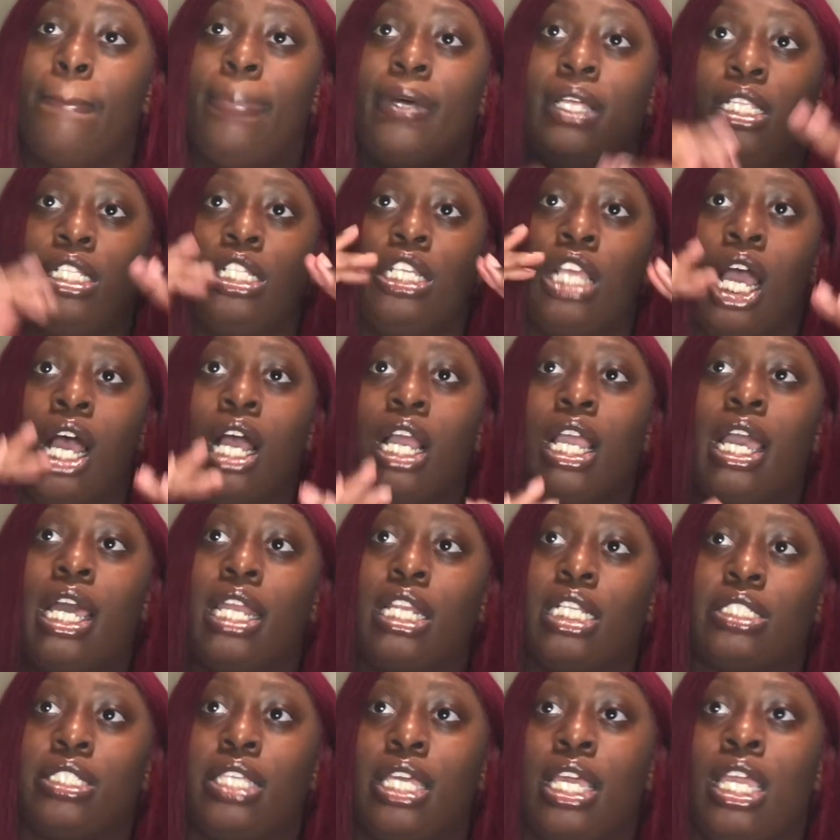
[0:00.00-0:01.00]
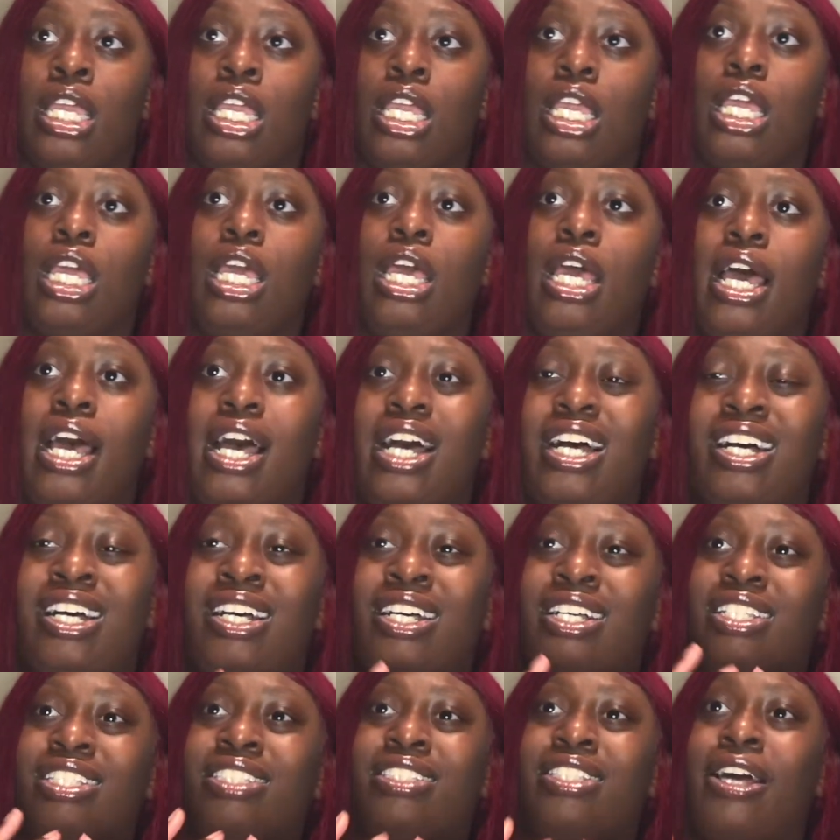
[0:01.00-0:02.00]
But y'all got to take
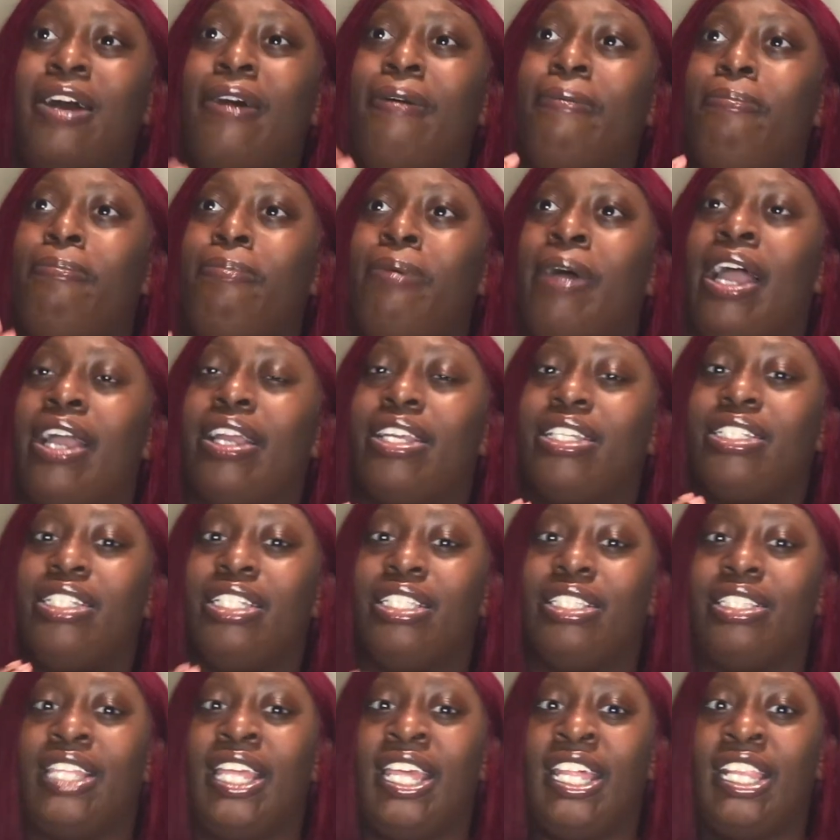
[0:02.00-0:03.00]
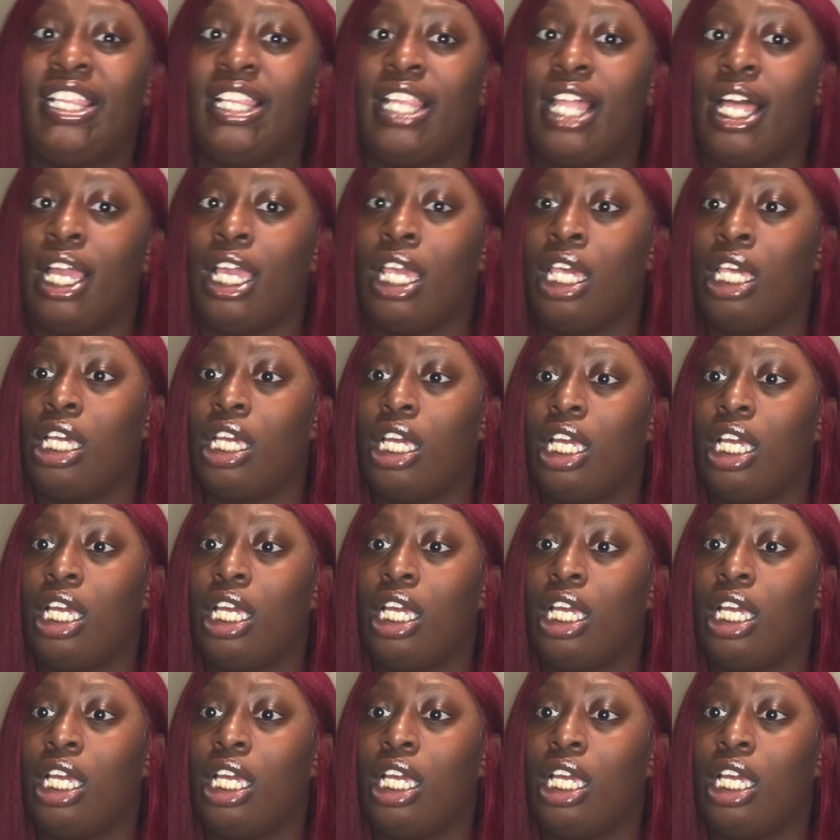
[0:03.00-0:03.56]
a step back and think, like,